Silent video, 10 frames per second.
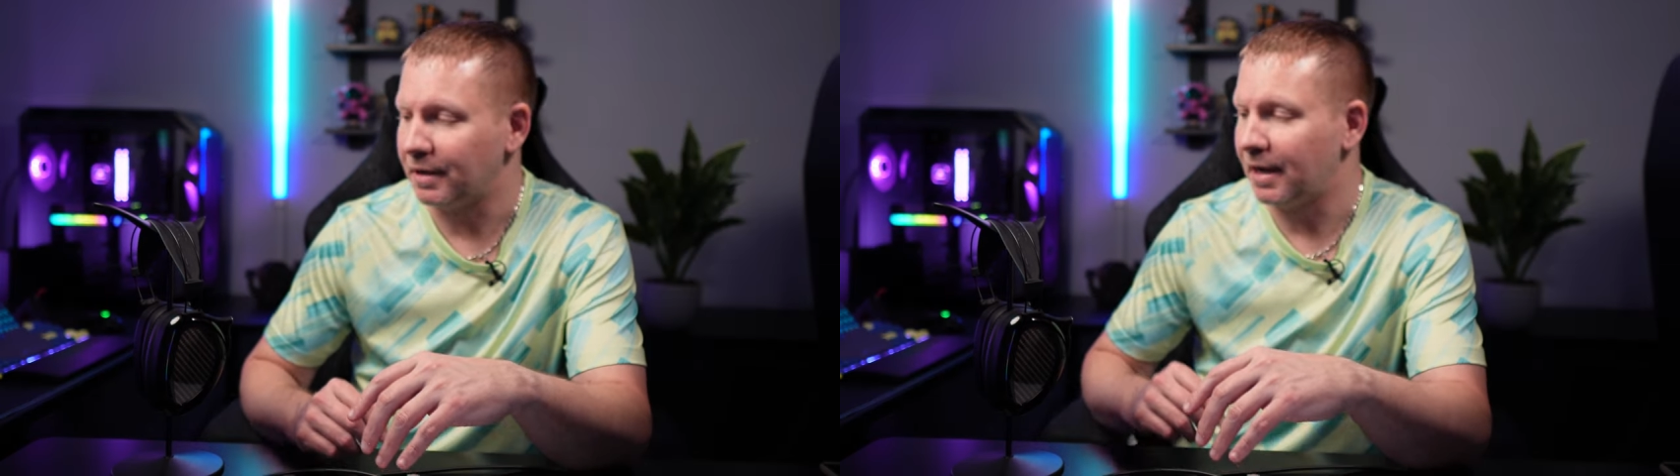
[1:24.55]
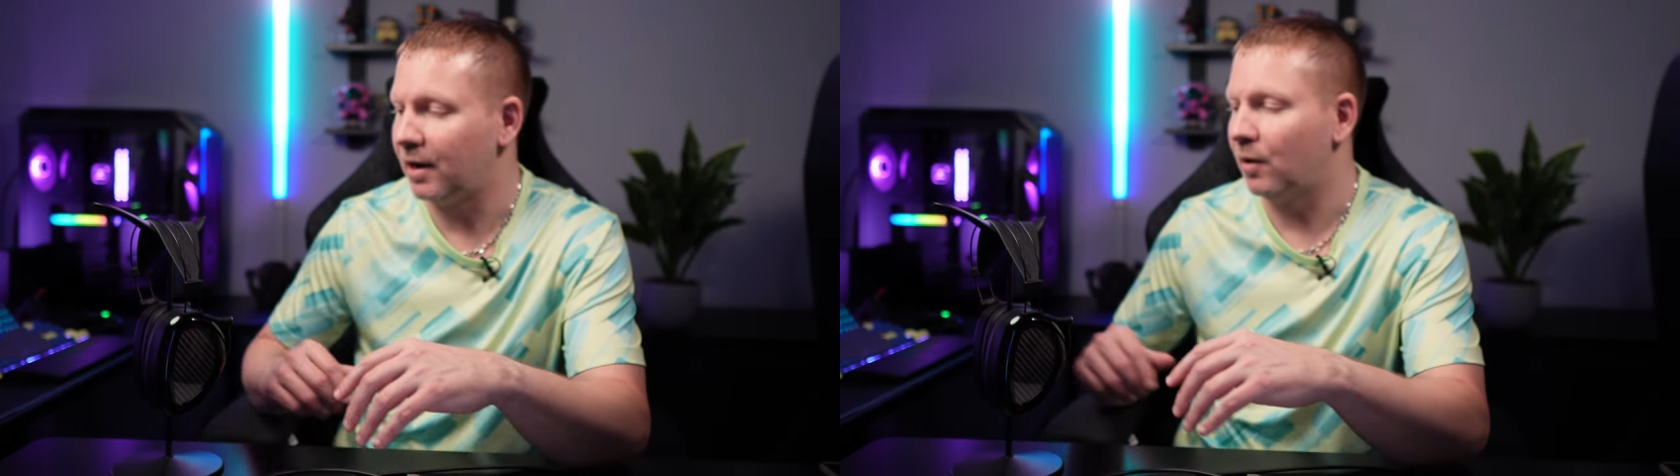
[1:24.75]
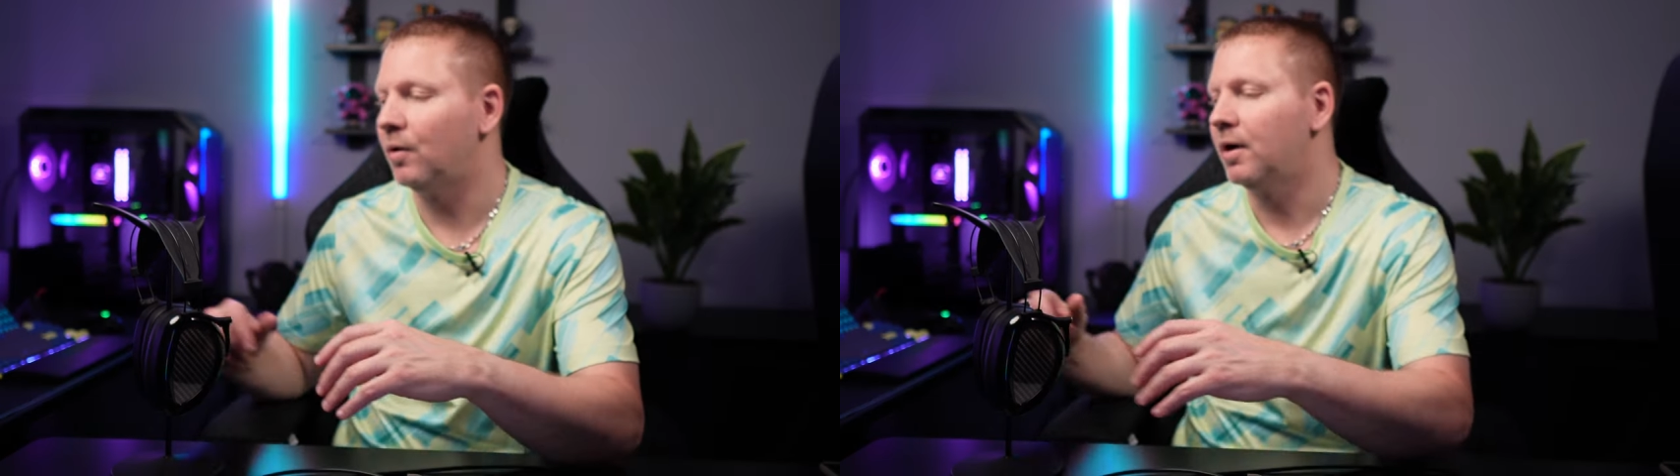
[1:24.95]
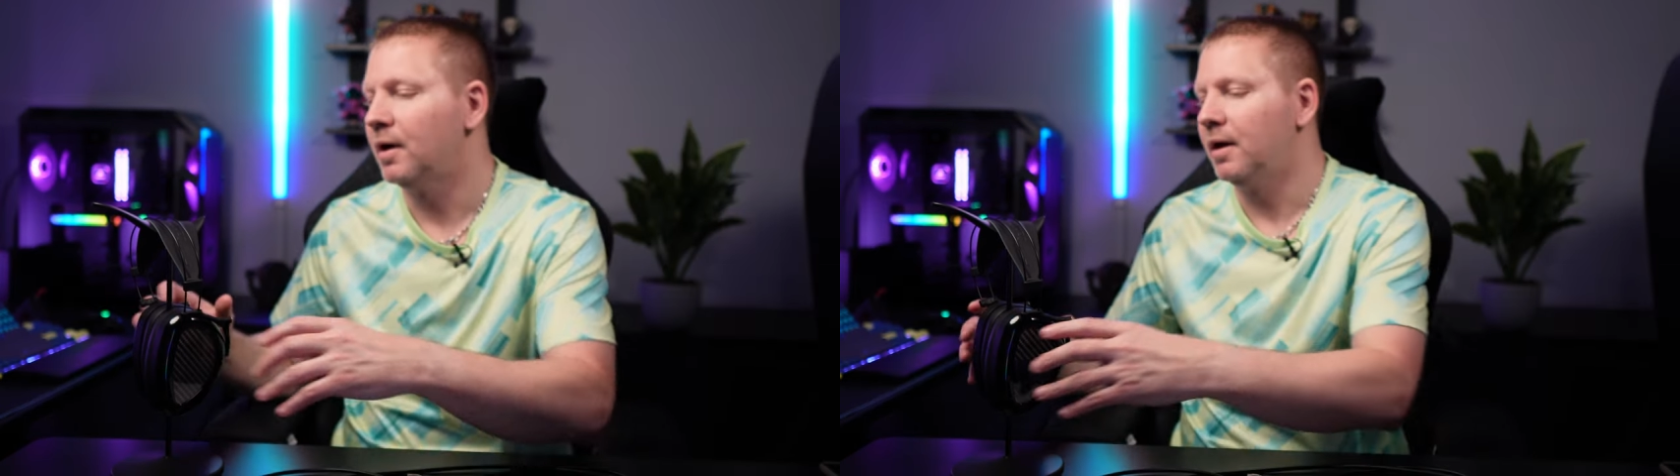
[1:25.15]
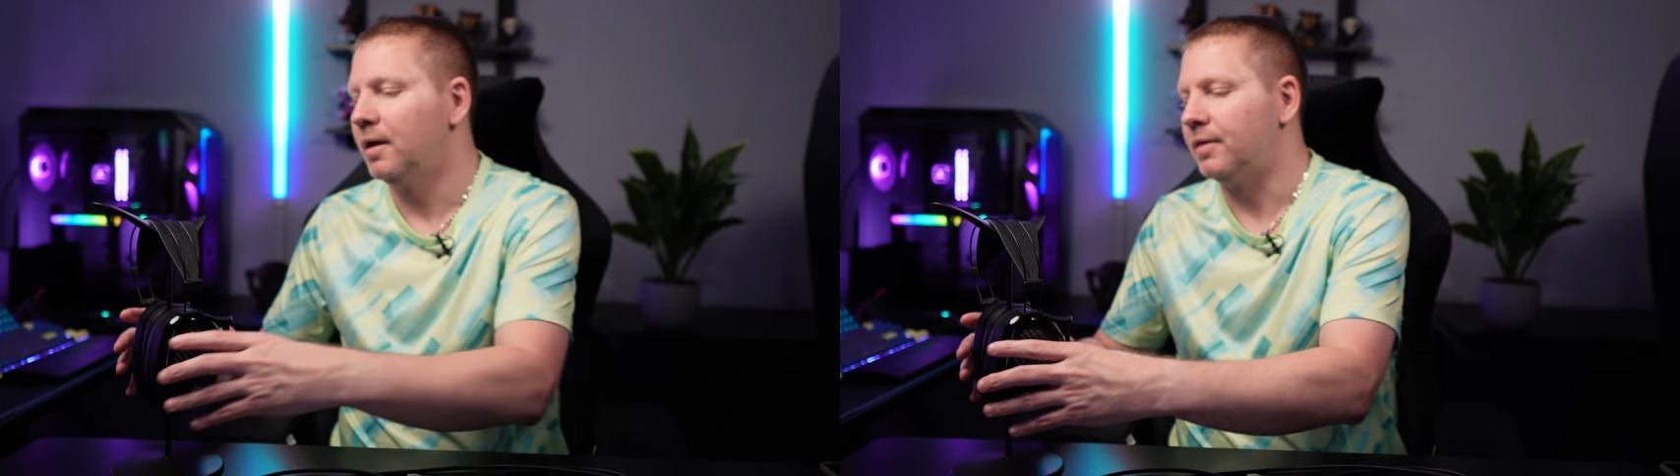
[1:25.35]
Now,
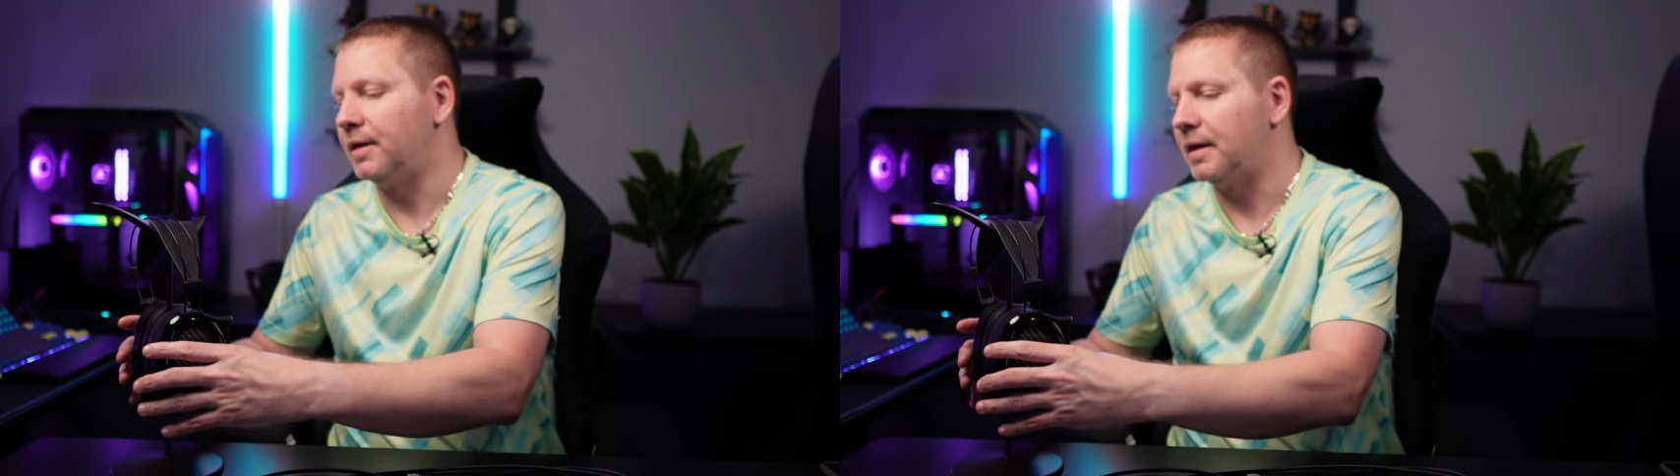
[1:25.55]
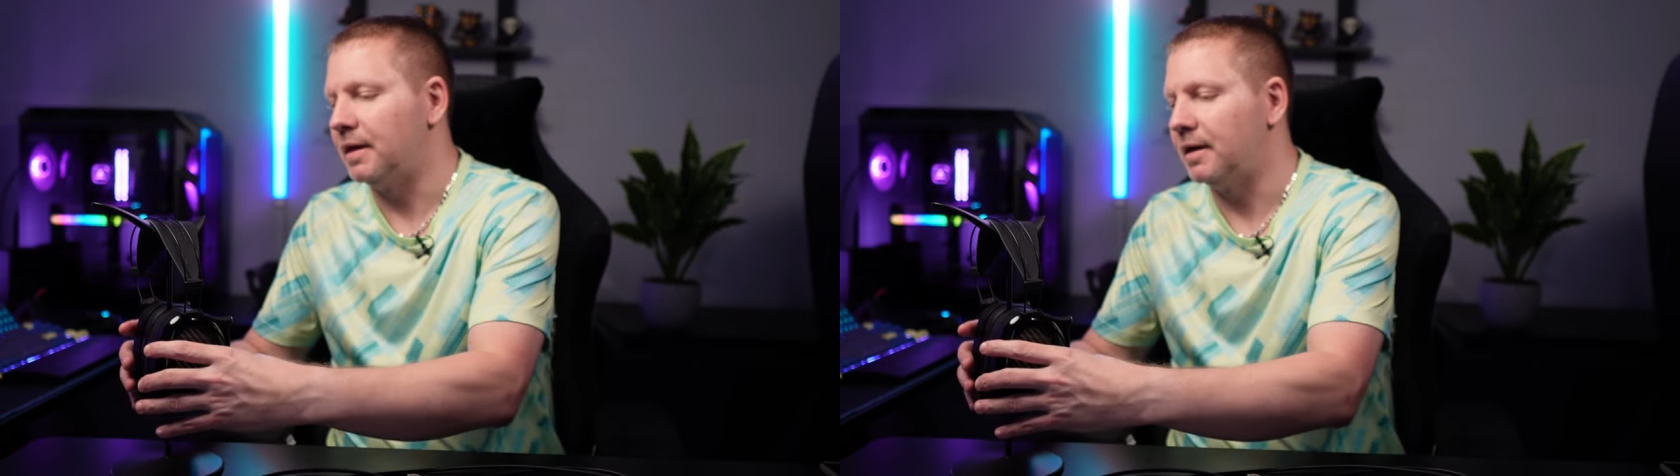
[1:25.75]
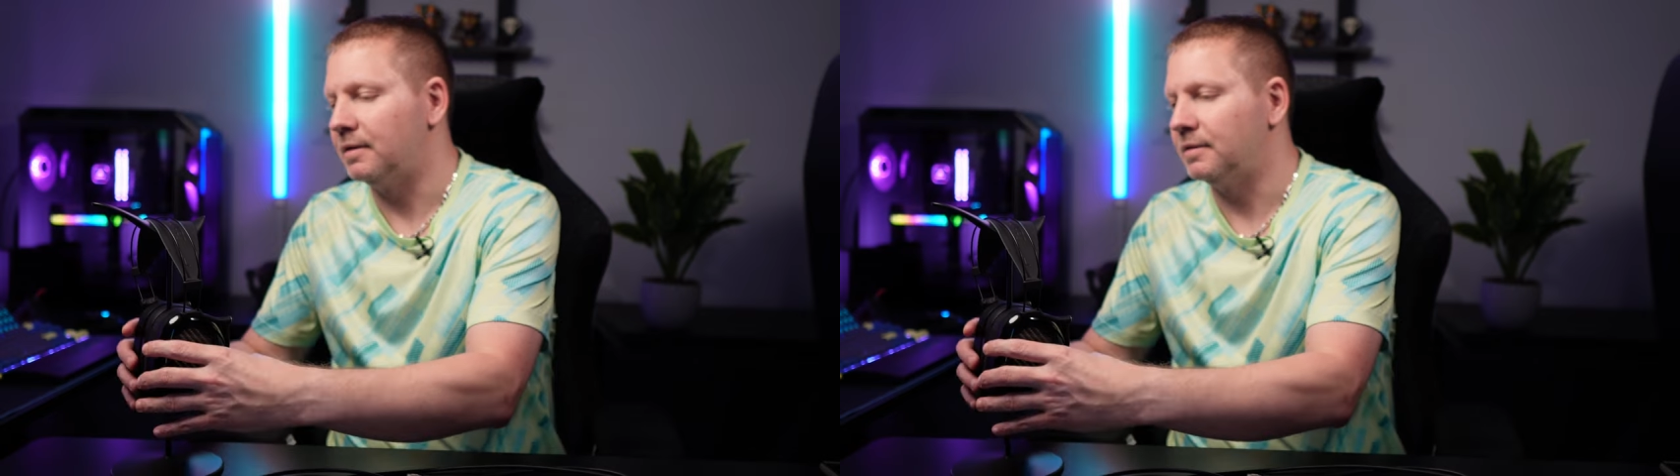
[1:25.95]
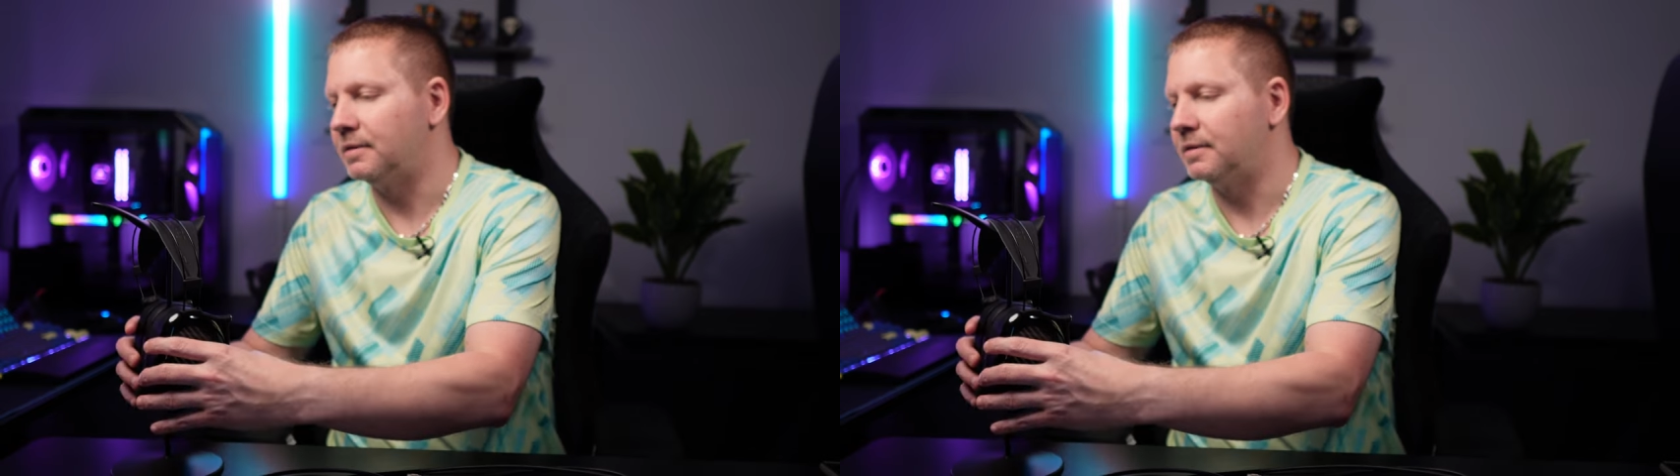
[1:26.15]
the